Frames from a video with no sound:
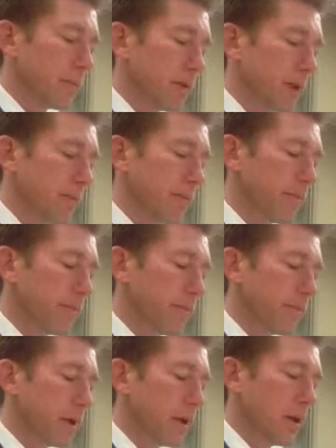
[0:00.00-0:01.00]
Okay.
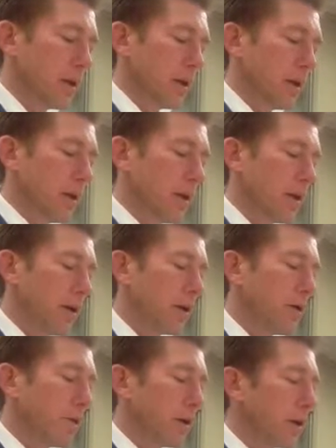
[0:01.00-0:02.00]
Now, are
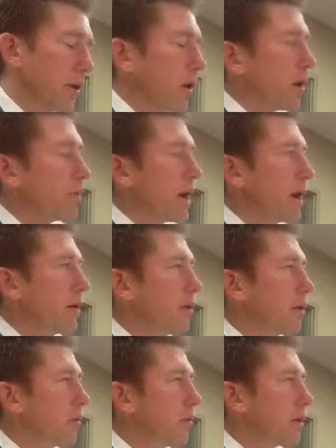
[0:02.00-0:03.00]
you wanting an
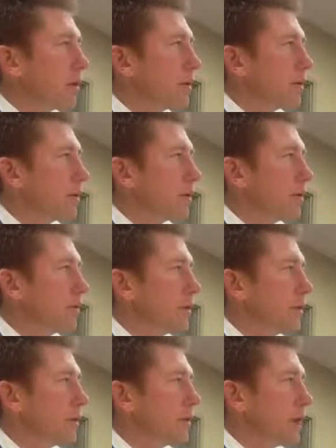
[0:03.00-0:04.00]
automatic or are you wanting
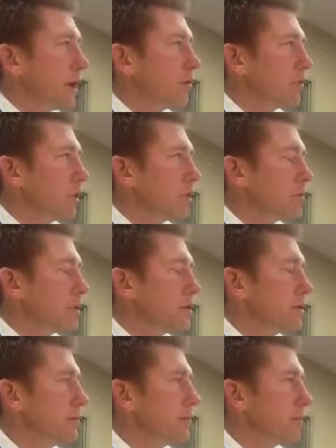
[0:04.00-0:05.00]
a manual
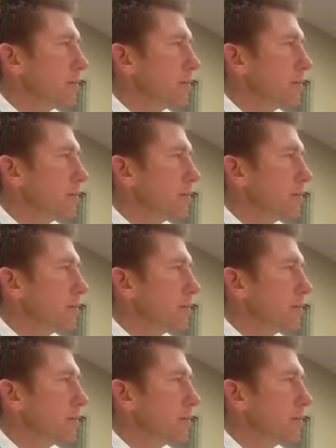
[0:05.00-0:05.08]
transmission?